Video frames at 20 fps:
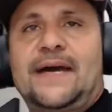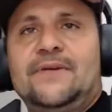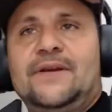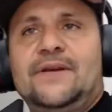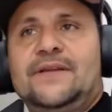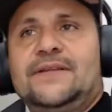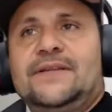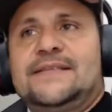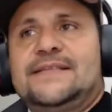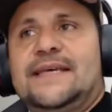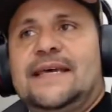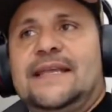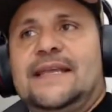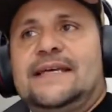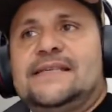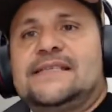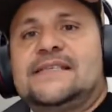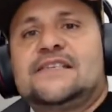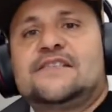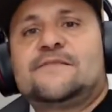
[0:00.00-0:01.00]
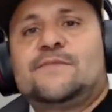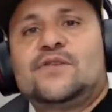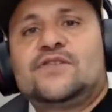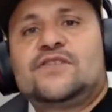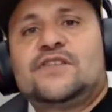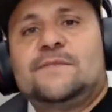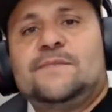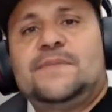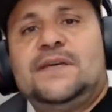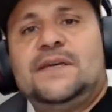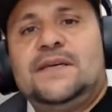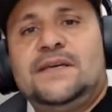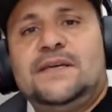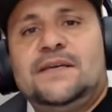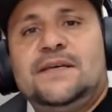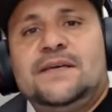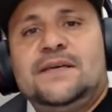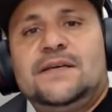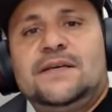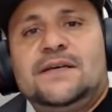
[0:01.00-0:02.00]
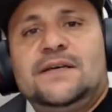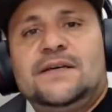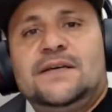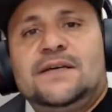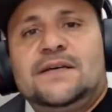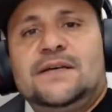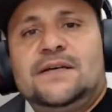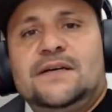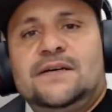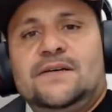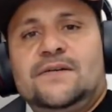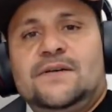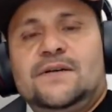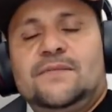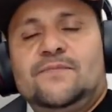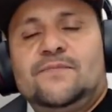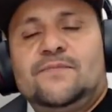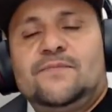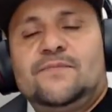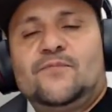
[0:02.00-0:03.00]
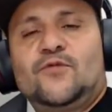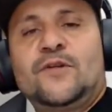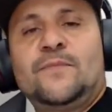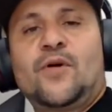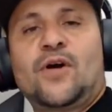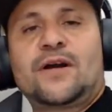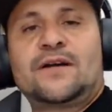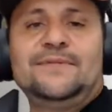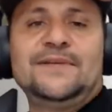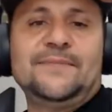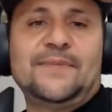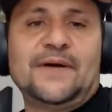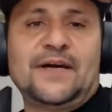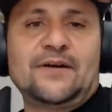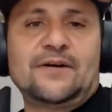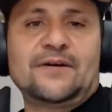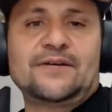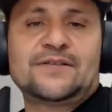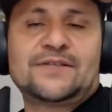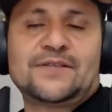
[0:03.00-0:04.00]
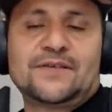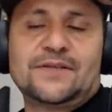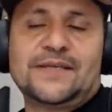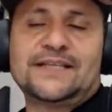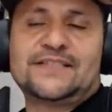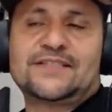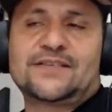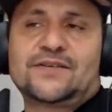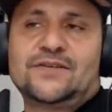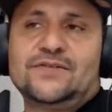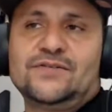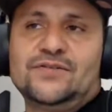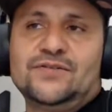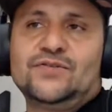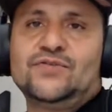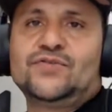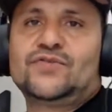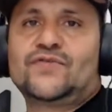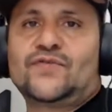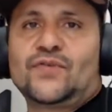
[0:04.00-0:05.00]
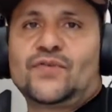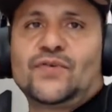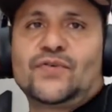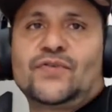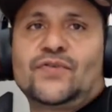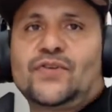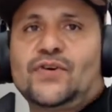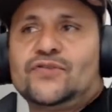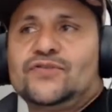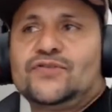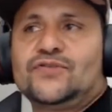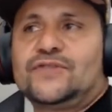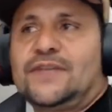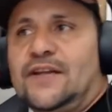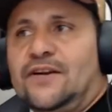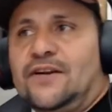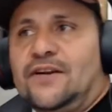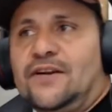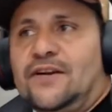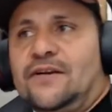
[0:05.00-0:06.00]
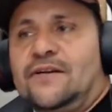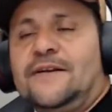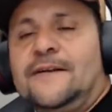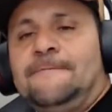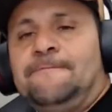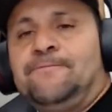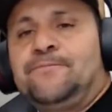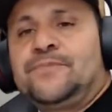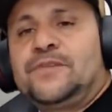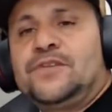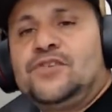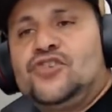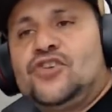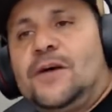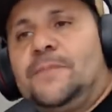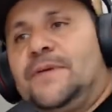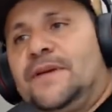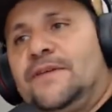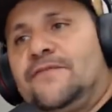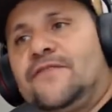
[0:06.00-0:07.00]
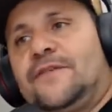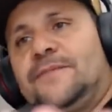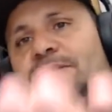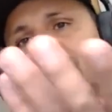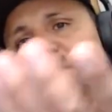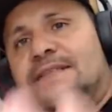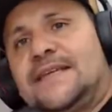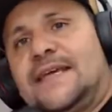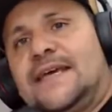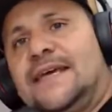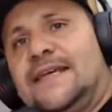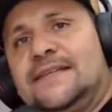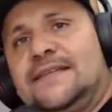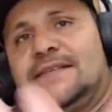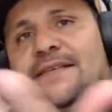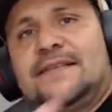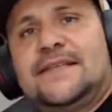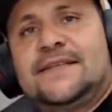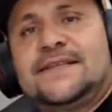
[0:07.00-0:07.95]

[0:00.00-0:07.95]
on the 10s is supposed to be remarkably better. So that's good news for those that are jumping from the 10 to the